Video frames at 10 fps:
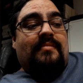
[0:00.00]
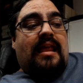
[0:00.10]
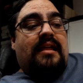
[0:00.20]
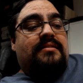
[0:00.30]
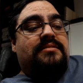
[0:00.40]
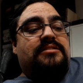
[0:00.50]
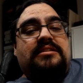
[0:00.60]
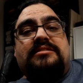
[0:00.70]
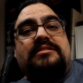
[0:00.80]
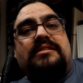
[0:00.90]
And it's
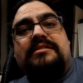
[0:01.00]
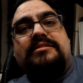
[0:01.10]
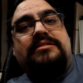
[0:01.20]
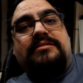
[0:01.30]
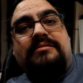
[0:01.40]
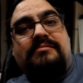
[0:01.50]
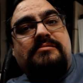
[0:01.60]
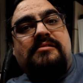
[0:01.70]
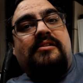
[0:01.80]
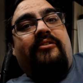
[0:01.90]
just this
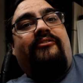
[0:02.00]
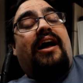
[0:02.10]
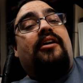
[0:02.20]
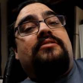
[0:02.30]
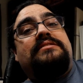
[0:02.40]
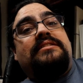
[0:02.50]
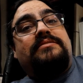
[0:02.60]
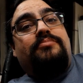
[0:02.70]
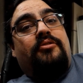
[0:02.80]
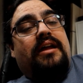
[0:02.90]
virus
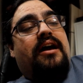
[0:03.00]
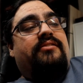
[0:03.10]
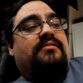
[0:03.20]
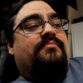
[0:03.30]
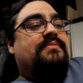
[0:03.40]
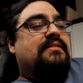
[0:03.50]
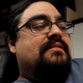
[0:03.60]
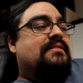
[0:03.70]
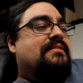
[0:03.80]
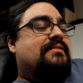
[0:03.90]
exploding out of them
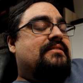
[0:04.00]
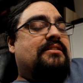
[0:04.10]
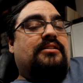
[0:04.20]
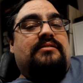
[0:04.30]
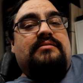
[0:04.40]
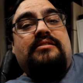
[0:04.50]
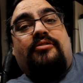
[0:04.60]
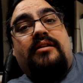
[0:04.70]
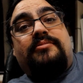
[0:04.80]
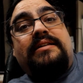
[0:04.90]
in
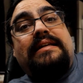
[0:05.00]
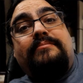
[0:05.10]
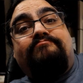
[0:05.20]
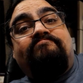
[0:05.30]
incredible heat.